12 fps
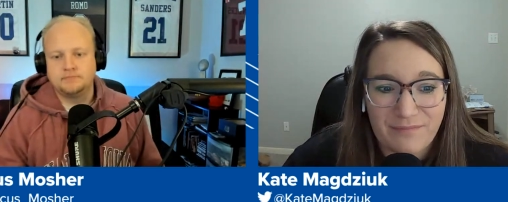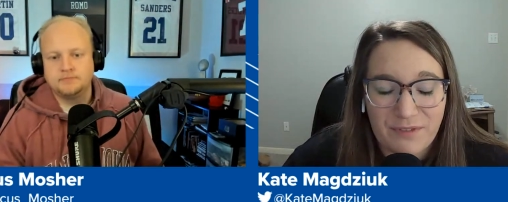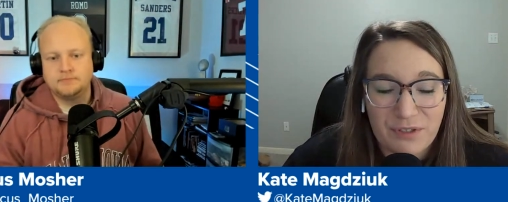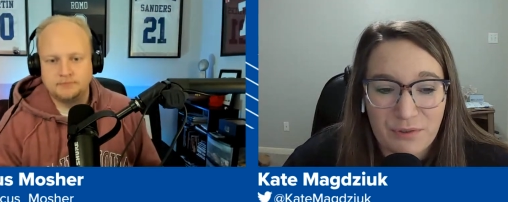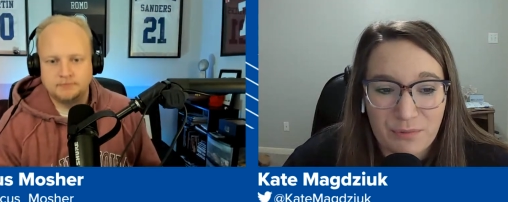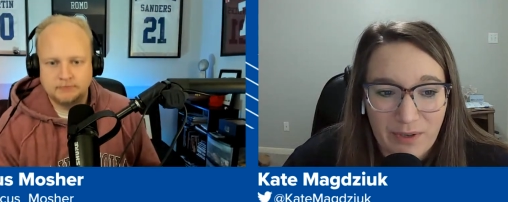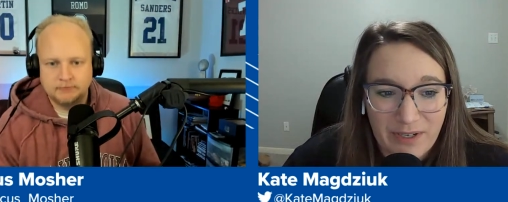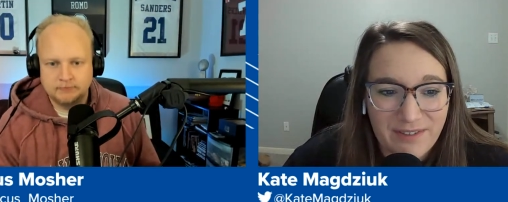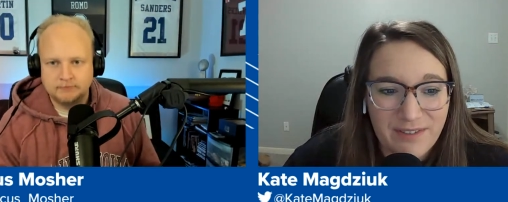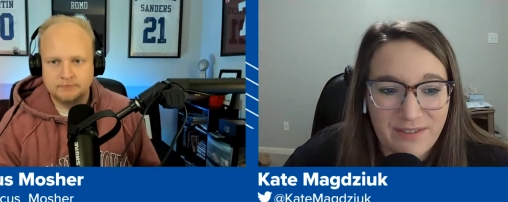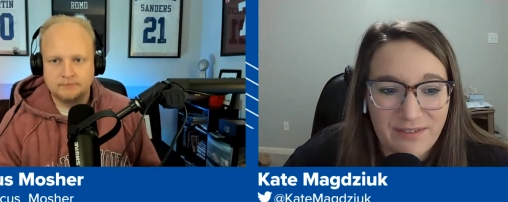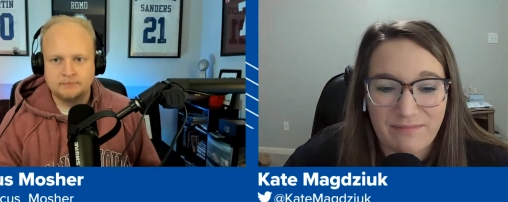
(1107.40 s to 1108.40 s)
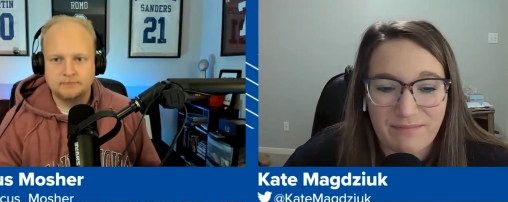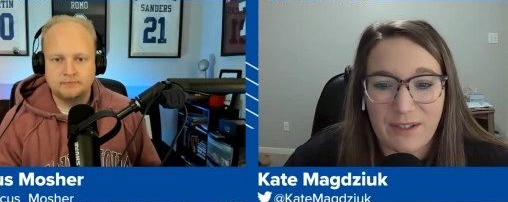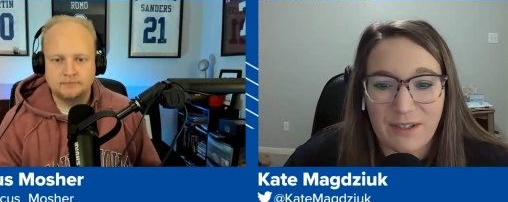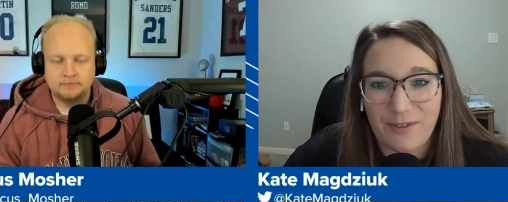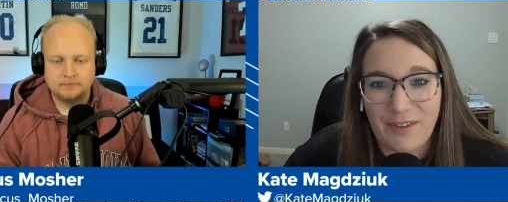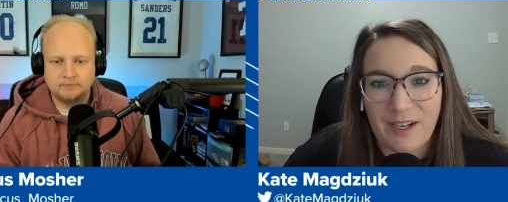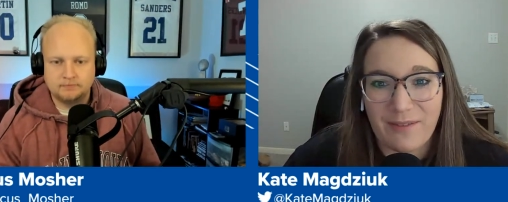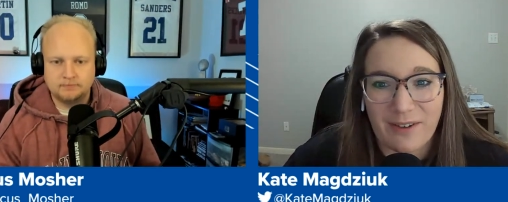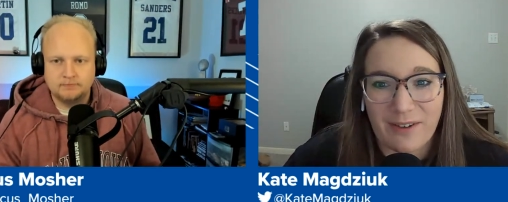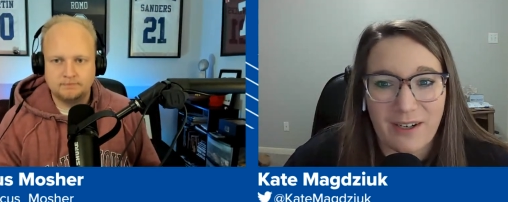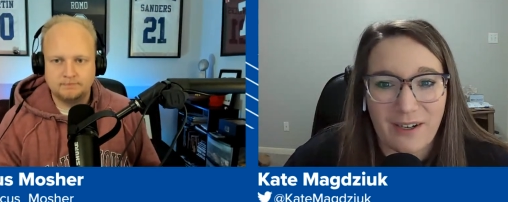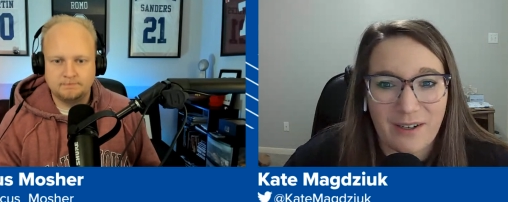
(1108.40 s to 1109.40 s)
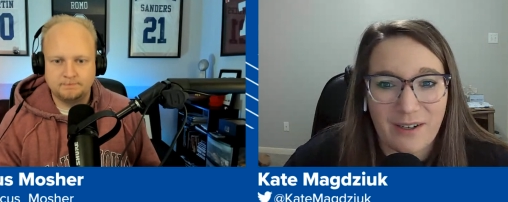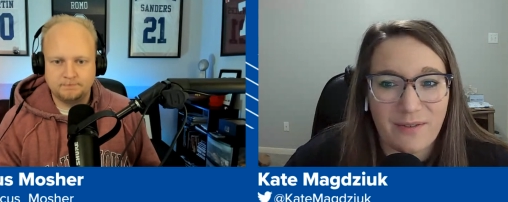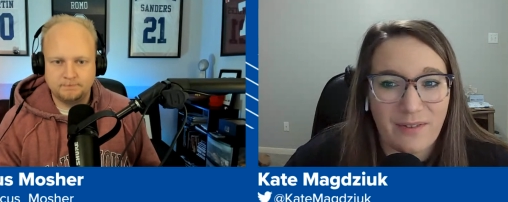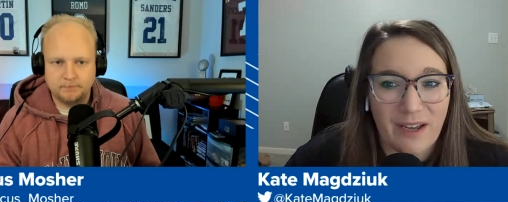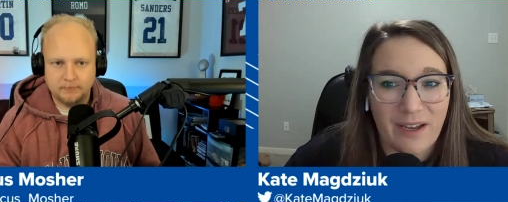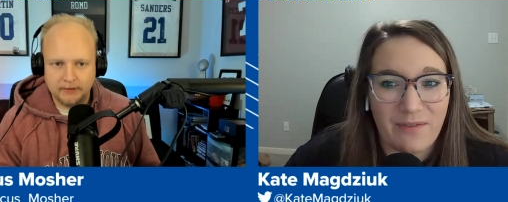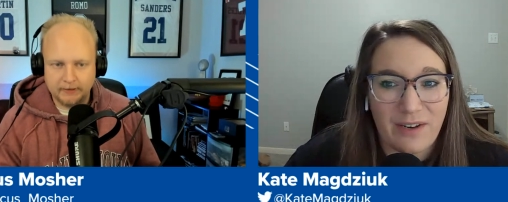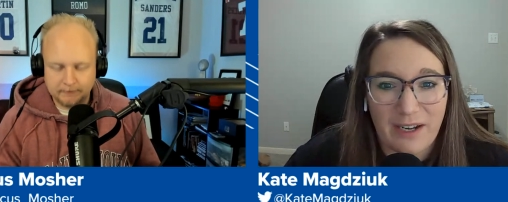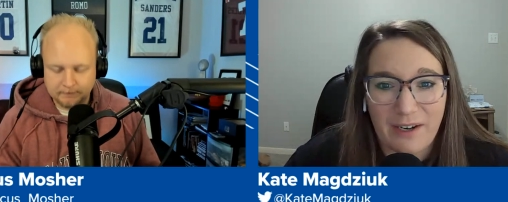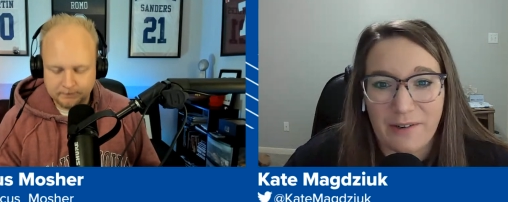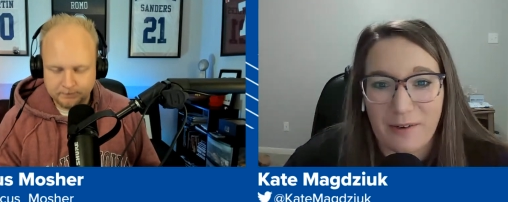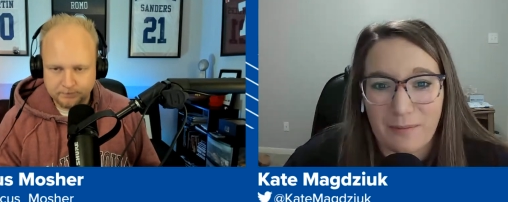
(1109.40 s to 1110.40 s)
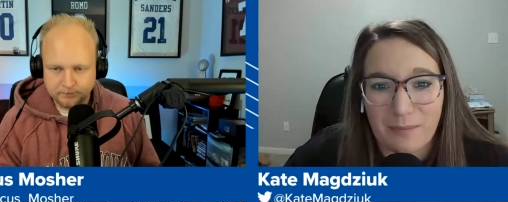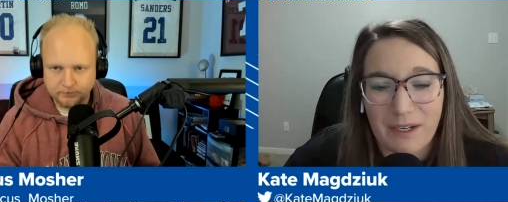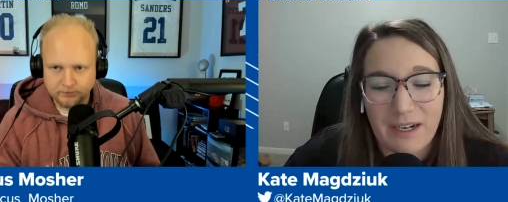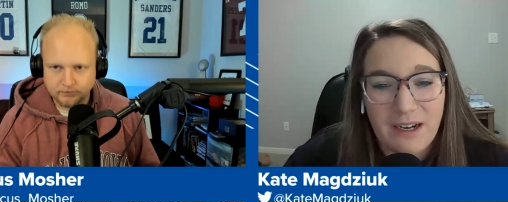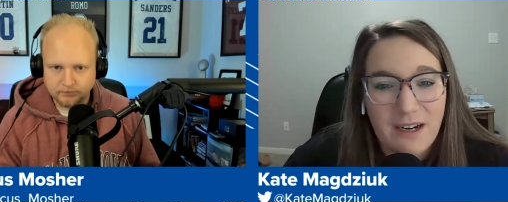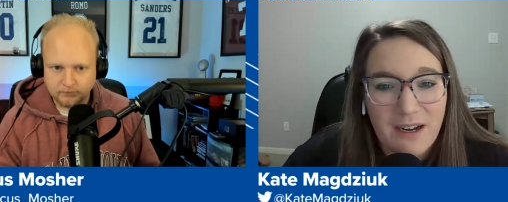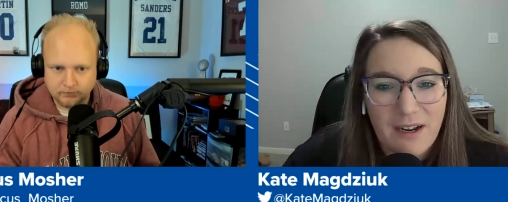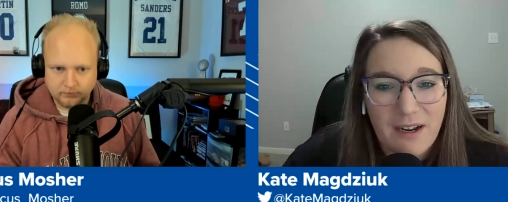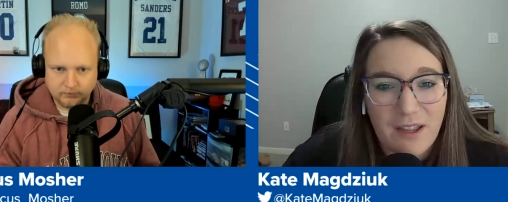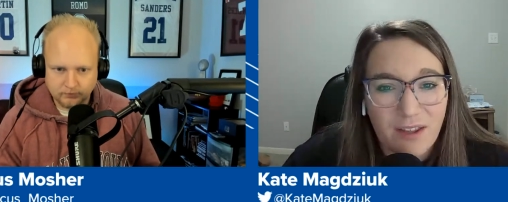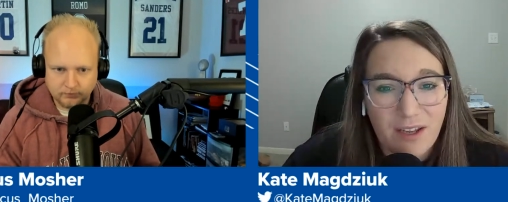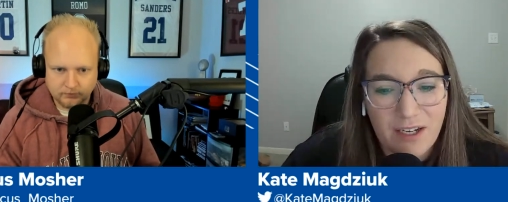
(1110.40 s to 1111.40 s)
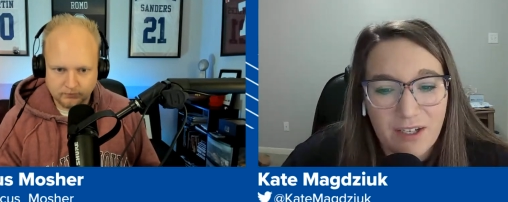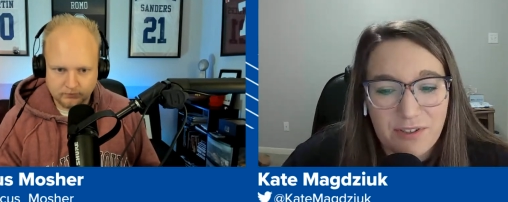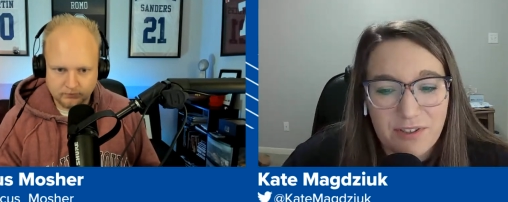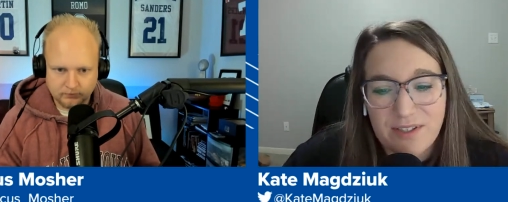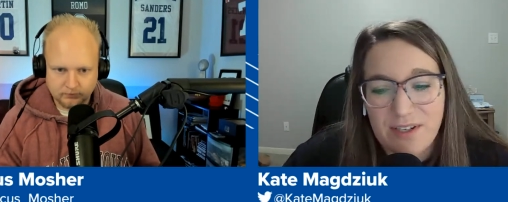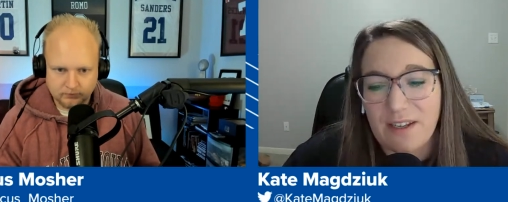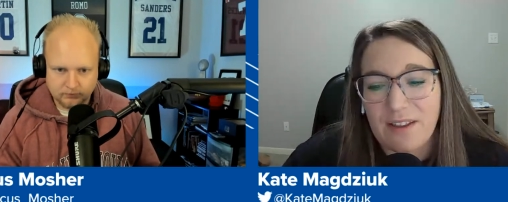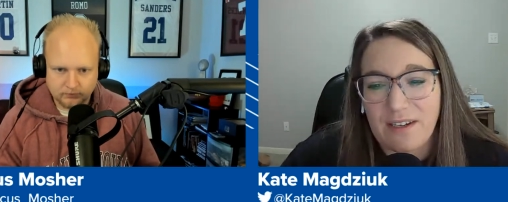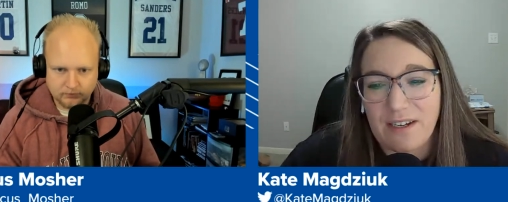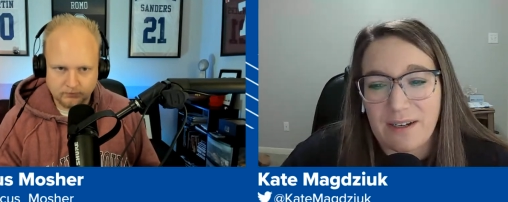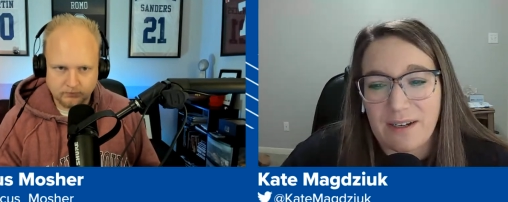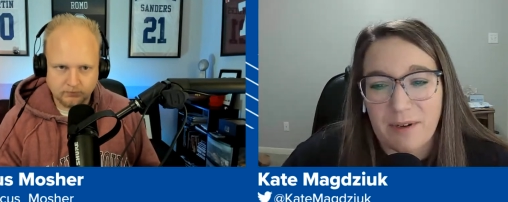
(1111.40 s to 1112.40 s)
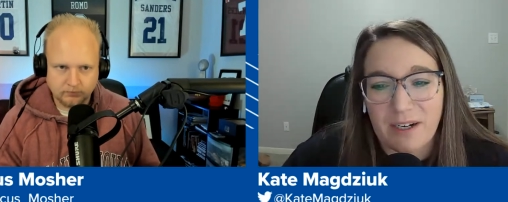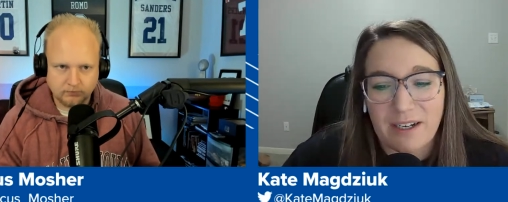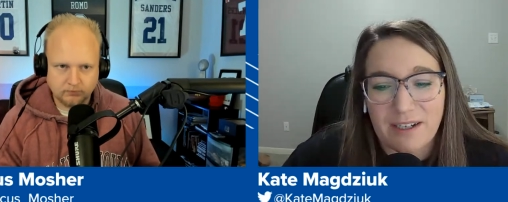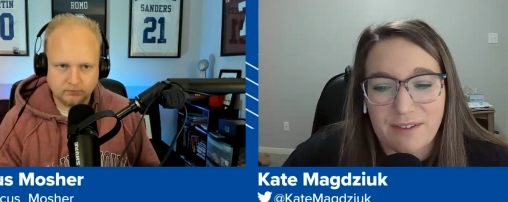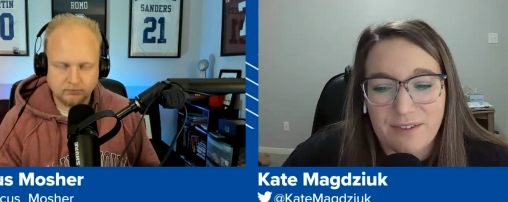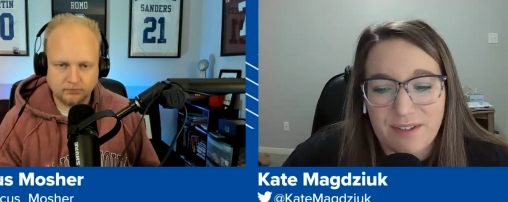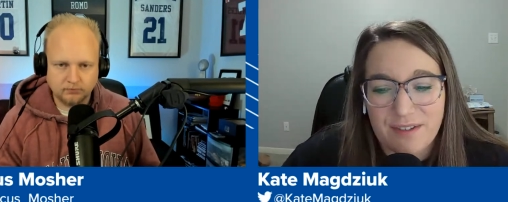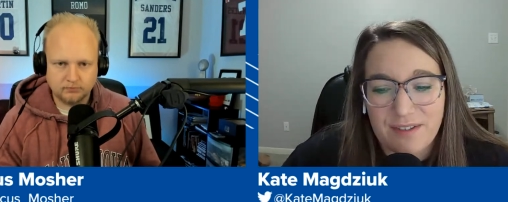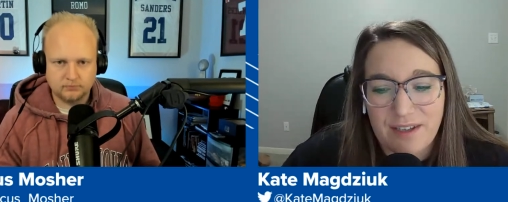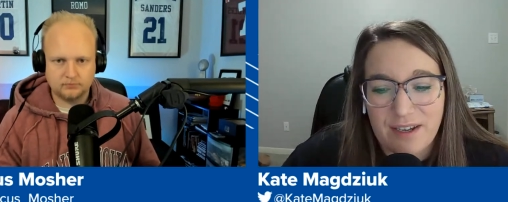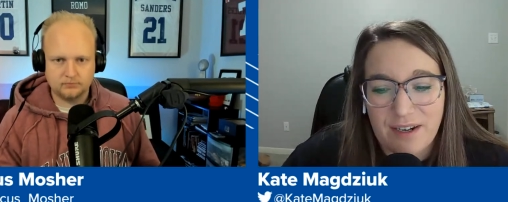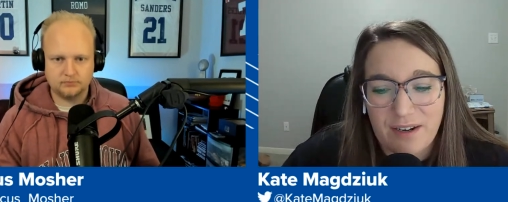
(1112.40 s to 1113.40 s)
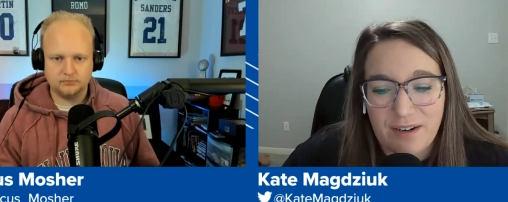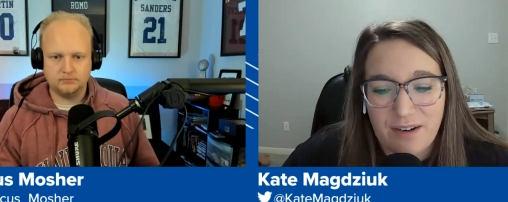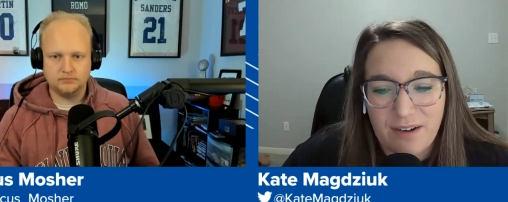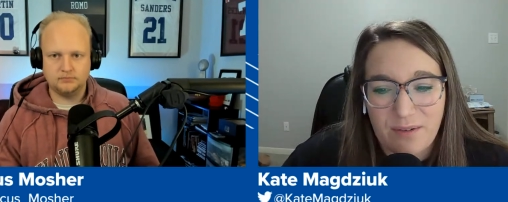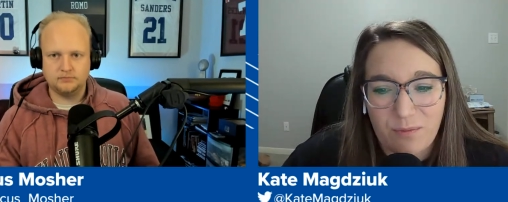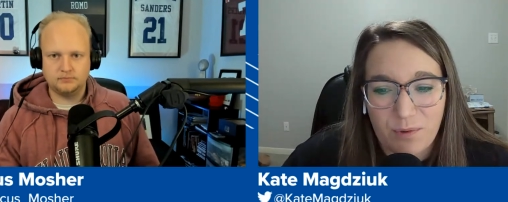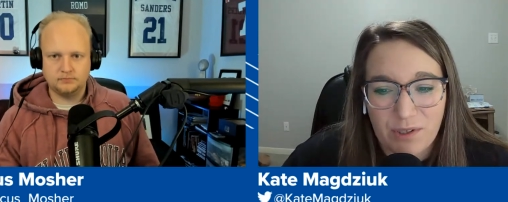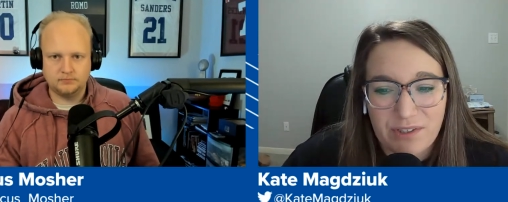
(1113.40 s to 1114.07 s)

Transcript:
Speaker 1: sways in the favor of Evan yeah. Engram. But the interesting thing, Marcus, is that eh, we're